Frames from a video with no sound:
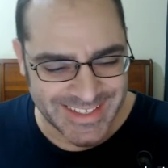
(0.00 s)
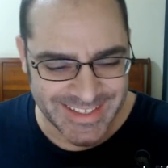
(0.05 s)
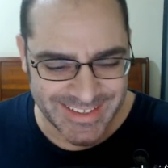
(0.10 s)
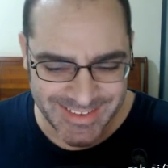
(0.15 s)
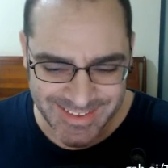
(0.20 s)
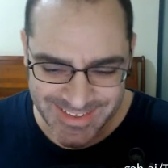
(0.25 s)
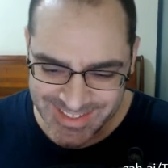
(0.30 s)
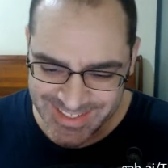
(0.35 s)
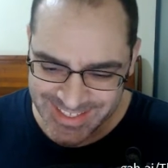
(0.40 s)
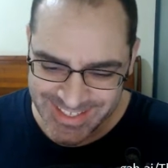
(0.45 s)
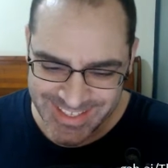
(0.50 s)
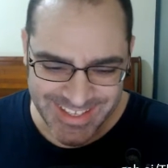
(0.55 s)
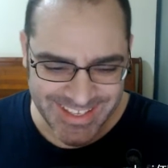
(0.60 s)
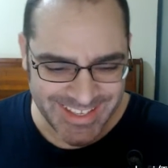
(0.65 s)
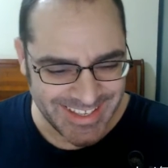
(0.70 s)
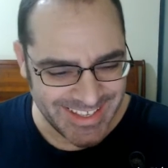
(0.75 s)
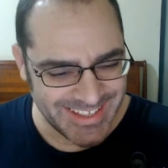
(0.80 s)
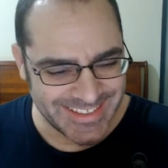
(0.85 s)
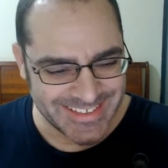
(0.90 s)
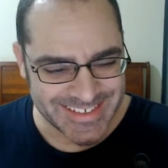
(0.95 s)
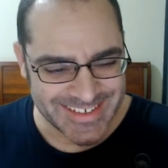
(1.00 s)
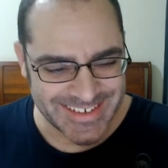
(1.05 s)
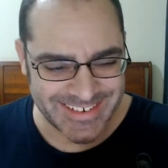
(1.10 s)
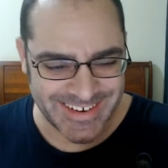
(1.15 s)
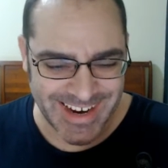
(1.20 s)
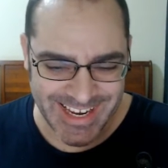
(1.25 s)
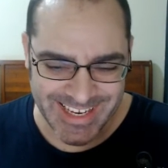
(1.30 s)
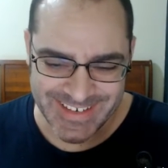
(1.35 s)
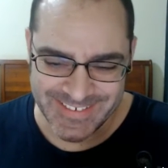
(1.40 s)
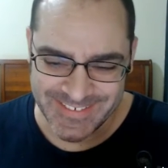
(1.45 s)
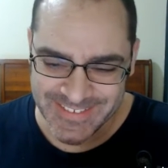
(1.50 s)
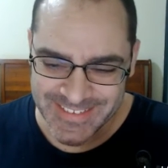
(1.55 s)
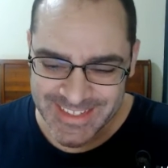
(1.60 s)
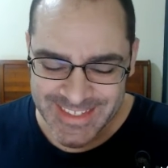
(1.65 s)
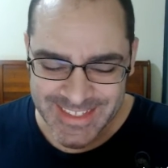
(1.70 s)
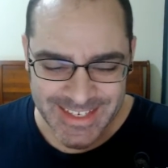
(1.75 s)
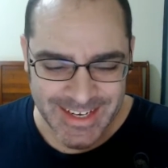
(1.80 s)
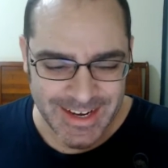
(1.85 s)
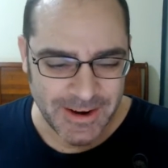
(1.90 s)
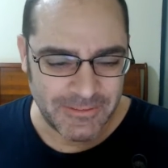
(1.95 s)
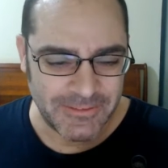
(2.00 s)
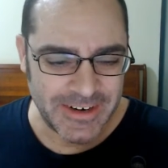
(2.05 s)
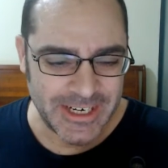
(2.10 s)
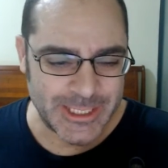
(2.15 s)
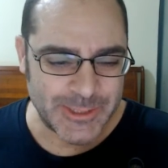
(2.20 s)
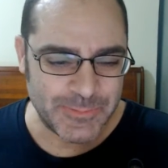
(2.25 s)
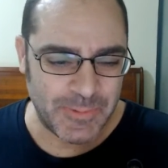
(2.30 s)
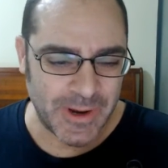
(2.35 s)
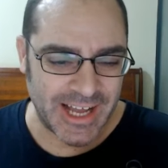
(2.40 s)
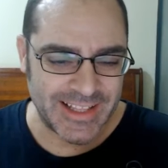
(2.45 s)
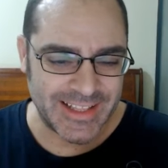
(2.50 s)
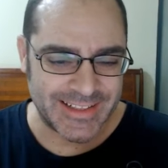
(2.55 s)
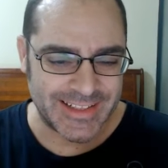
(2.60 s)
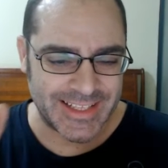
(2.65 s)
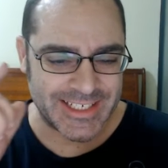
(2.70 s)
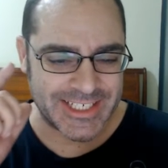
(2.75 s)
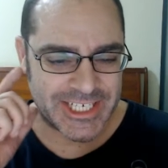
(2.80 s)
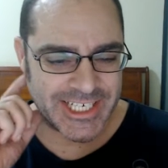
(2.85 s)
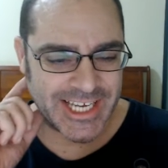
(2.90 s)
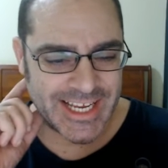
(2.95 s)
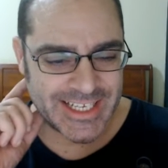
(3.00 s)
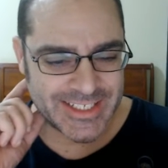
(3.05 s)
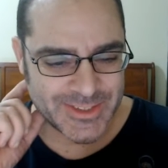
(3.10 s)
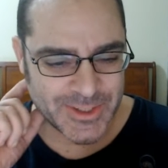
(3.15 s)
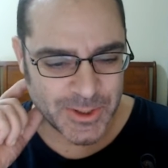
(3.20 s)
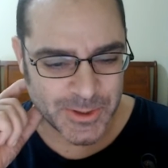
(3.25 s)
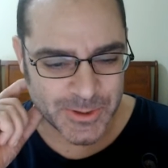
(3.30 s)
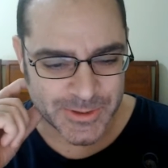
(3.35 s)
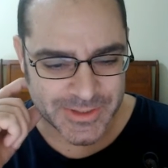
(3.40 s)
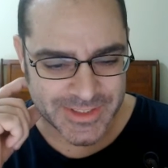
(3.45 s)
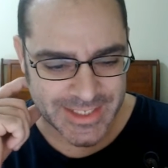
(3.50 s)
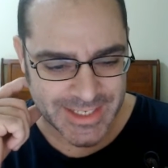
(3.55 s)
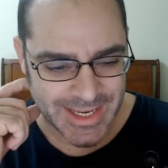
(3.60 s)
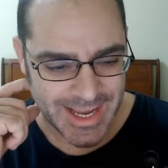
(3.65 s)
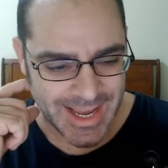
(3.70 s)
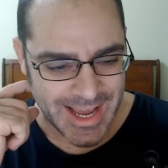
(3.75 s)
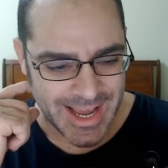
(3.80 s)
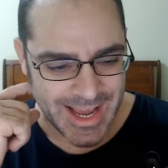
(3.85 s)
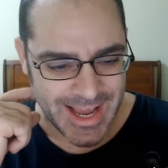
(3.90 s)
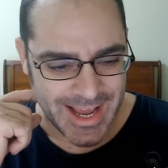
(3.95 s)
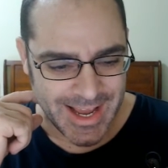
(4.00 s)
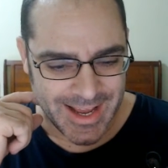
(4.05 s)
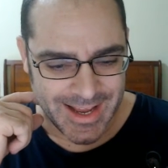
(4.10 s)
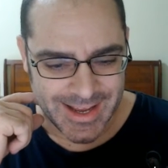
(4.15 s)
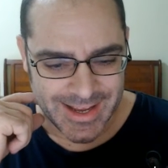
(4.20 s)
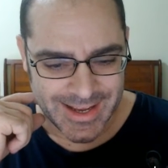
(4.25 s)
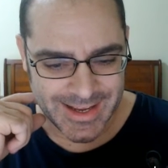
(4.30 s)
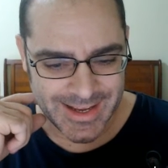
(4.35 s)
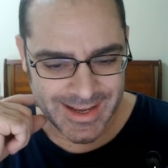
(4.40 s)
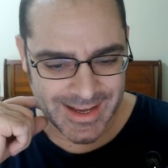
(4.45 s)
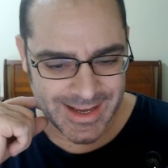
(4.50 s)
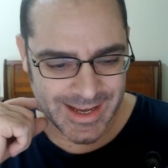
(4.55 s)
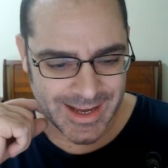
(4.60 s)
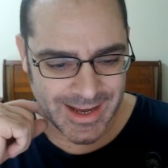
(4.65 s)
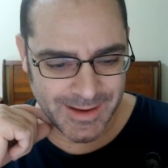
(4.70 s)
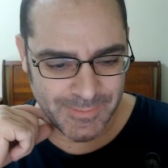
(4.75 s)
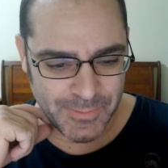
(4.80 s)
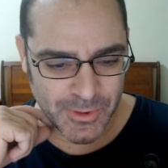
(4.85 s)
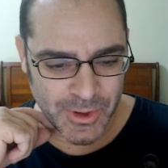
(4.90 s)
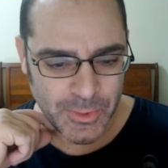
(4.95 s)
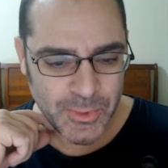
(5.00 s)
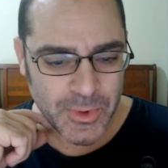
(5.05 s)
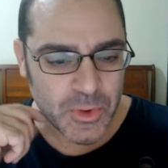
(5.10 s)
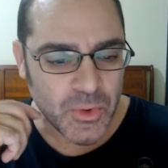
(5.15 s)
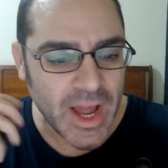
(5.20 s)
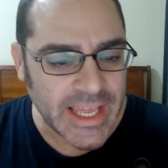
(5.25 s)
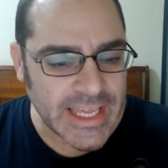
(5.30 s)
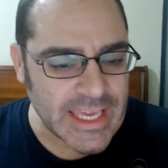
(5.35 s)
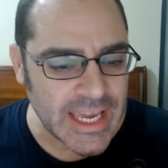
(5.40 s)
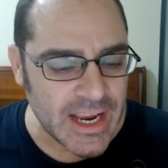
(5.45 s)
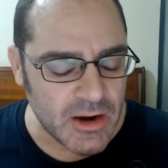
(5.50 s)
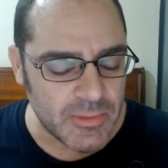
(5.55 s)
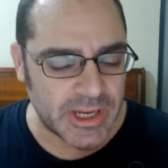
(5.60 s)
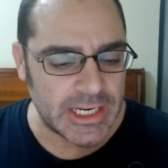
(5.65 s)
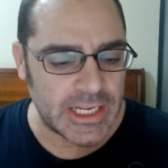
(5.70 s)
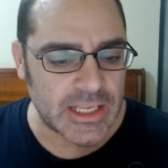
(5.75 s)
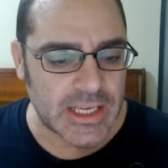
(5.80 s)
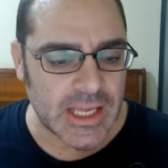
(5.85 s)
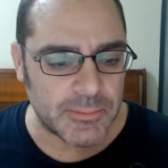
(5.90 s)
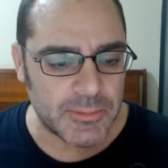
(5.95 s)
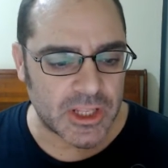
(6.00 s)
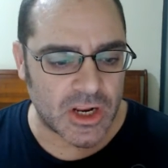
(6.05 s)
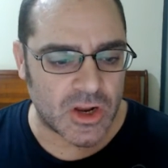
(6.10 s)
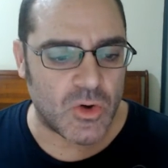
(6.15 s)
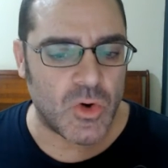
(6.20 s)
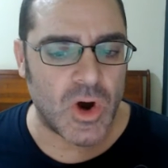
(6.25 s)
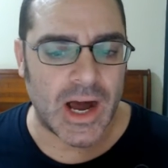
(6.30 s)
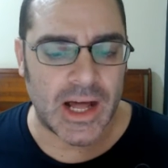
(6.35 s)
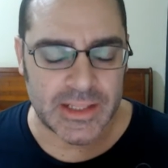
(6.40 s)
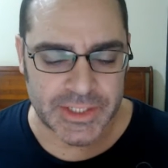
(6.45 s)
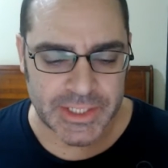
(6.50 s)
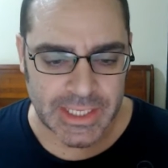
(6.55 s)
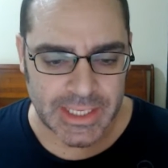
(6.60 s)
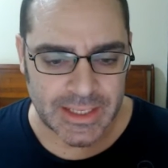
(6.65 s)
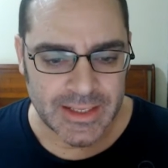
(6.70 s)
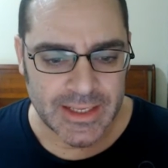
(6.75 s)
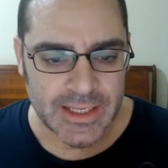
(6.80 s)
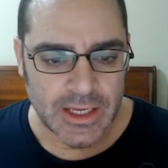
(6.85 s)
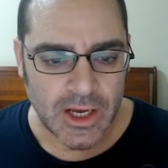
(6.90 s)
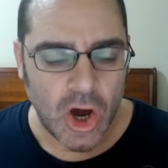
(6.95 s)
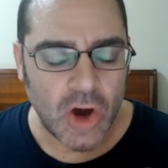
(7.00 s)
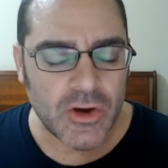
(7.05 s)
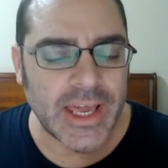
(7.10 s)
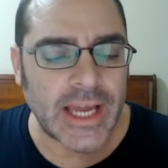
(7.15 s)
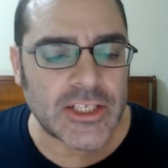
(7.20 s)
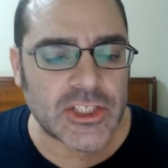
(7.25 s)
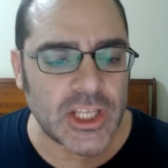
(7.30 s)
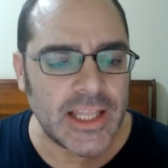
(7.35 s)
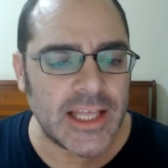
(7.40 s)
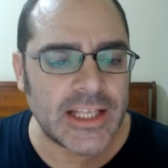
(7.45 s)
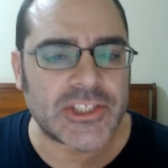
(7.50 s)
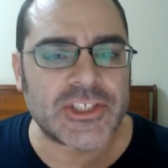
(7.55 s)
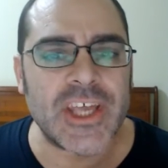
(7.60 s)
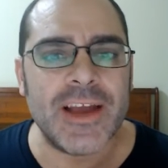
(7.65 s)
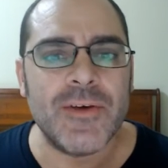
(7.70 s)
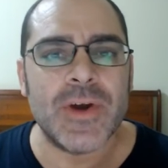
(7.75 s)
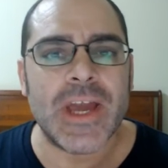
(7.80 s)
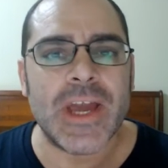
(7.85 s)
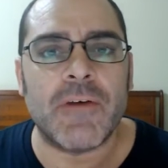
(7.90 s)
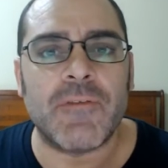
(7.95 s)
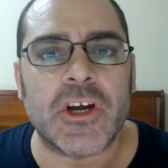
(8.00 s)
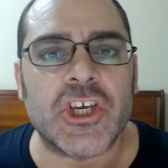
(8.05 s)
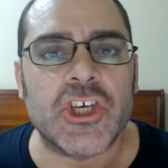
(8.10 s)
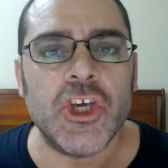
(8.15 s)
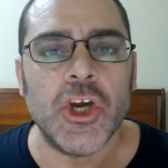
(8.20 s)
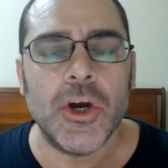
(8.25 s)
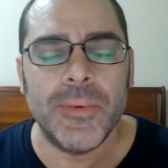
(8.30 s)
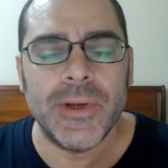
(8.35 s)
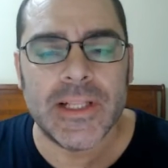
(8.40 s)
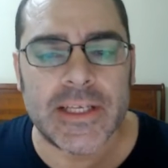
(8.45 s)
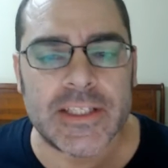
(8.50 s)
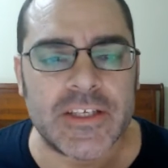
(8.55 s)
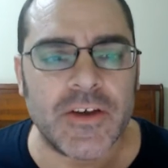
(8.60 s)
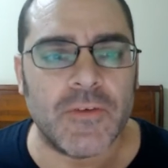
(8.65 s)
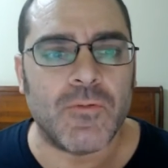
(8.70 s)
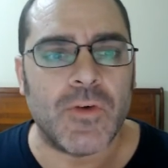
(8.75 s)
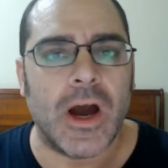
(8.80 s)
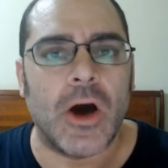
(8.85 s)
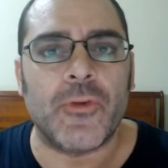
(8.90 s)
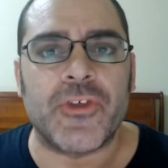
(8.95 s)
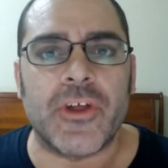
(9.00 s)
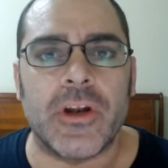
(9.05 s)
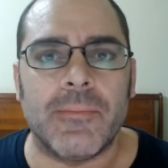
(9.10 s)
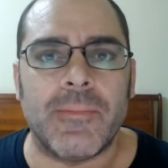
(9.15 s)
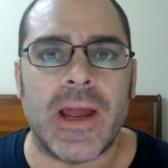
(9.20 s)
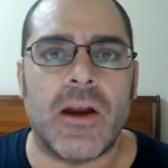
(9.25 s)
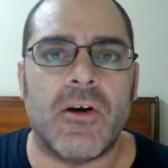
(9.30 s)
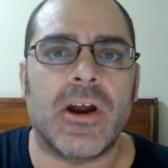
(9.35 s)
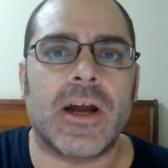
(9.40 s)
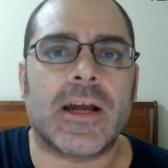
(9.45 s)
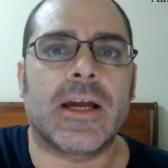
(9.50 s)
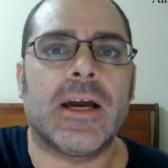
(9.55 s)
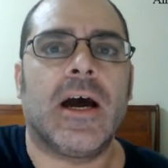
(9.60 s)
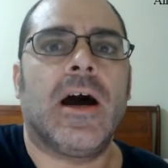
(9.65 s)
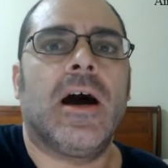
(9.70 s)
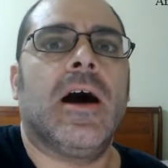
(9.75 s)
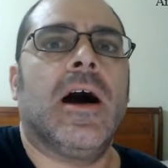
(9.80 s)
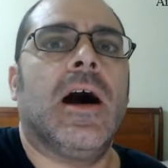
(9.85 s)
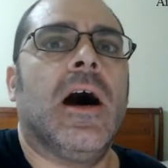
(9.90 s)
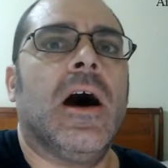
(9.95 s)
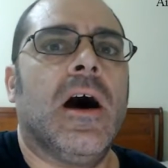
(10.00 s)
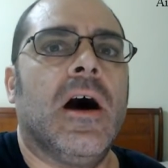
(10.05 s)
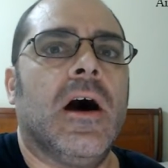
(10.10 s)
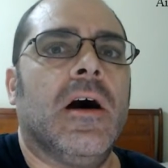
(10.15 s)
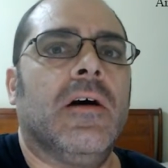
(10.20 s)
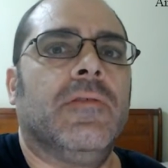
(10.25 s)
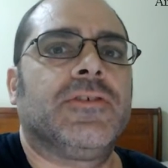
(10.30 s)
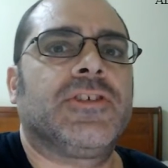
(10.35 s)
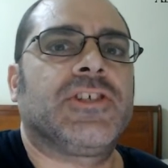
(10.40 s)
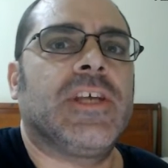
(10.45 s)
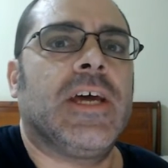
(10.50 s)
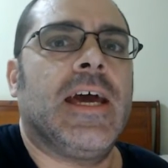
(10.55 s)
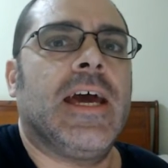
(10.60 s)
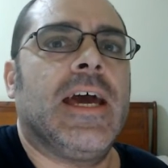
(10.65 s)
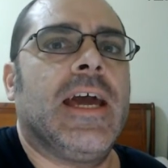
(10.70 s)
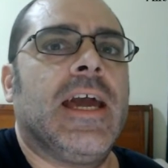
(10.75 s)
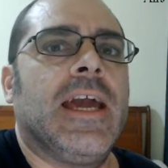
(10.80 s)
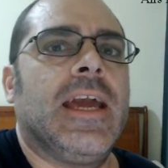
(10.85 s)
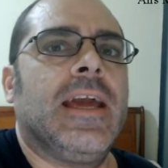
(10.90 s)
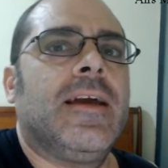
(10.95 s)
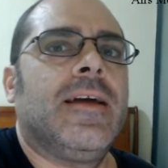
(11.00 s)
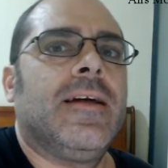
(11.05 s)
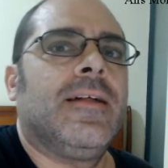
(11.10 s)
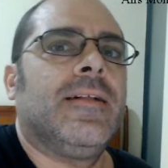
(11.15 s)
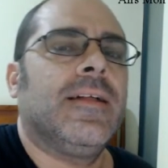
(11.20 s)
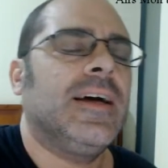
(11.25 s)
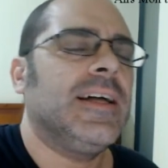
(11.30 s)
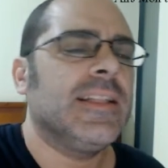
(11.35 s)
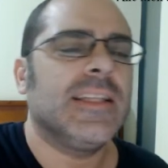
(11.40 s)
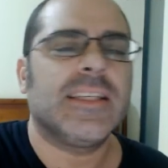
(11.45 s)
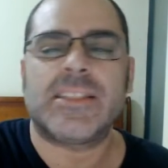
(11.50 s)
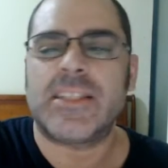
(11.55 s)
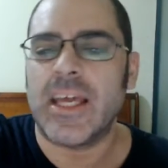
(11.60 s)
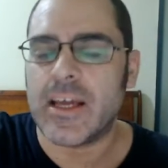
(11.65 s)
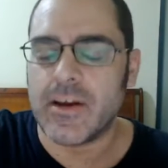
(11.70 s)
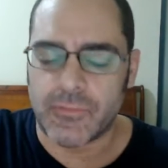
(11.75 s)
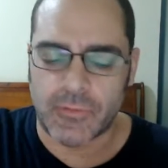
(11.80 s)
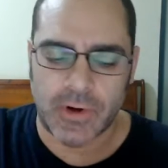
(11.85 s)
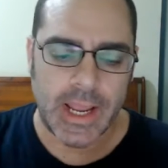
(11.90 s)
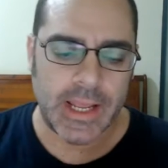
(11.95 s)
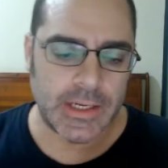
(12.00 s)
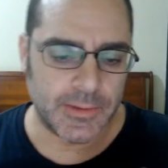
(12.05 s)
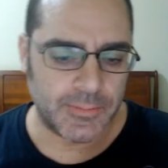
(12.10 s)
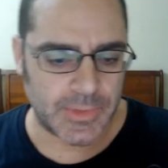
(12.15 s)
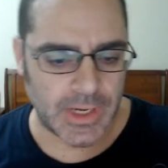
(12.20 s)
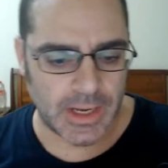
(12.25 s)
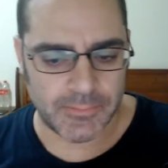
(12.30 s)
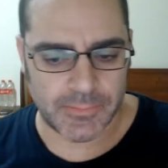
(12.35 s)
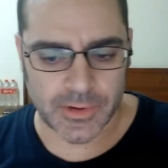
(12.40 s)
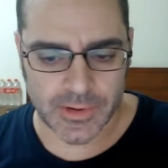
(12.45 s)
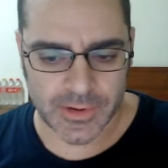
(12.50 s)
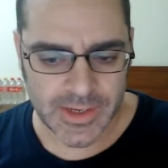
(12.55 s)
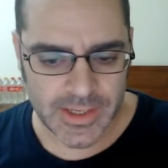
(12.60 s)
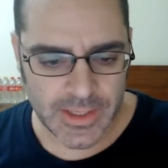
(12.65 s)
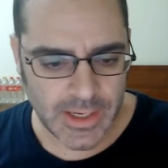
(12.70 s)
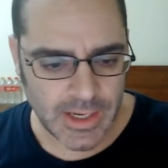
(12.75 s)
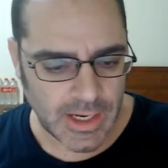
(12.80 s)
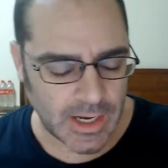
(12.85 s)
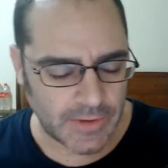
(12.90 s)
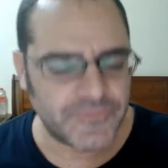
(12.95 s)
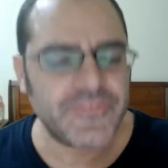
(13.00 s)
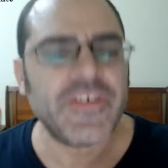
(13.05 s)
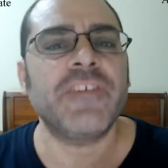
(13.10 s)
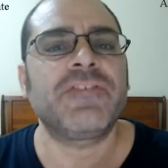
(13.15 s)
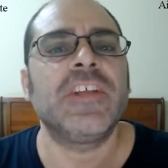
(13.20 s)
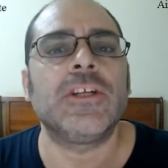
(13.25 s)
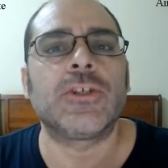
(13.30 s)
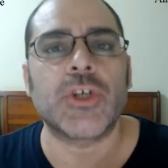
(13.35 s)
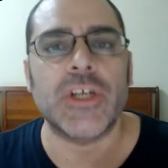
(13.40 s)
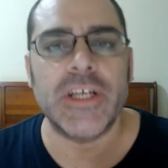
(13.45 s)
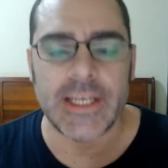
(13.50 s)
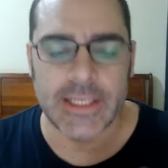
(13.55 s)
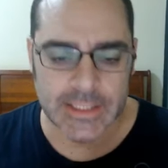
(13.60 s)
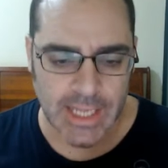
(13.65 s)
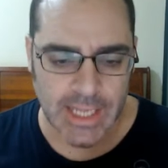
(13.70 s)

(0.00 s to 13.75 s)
It's great. Rich politician assholes. Oh, boy. What do I care about income inequality? Okay, so let's say we have a cumulative wealth in America of, say, let's take a random number, $50 trillion.